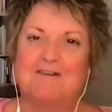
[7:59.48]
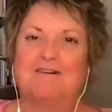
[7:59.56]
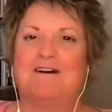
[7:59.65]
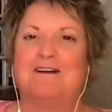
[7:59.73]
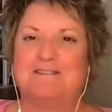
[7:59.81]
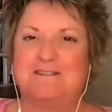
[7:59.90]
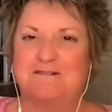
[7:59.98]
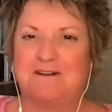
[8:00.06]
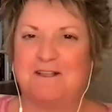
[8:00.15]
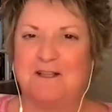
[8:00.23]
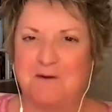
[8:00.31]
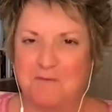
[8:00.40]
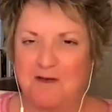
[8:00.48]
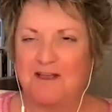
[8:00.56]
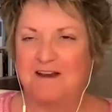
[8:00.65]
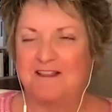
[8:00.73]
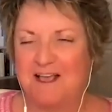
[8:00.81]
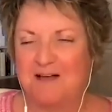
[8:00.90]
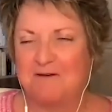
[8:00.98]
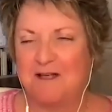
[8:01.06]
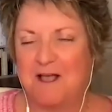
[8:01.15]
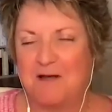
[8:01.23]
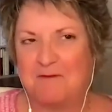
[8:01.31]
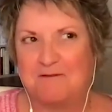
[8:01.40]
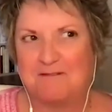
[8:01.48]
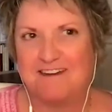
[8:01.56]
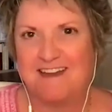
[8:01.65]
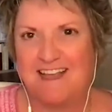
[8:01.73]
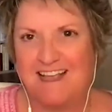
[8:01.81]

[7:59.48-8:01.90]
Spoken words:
or Australia, but that will happen one